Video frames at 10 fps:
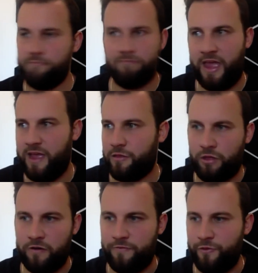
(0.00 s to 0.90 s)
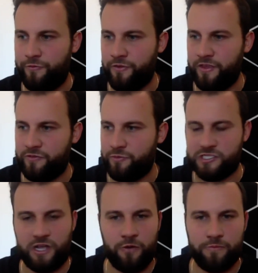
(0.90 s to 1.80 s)
Hey, thought of you for this. We
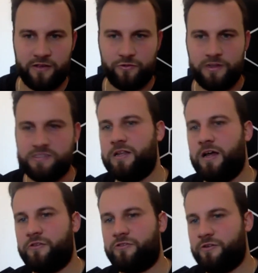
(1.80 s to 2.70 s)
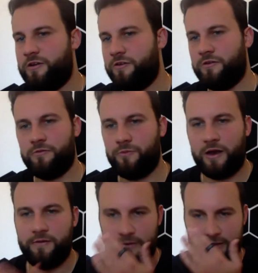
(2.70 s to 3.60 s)
just helped XYZ down the street do
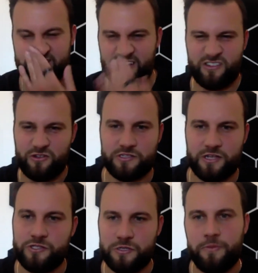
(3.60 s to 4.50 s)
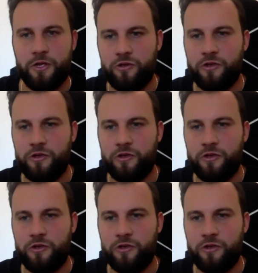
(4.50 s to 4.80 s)
whatever. That sounds a little salesy, but you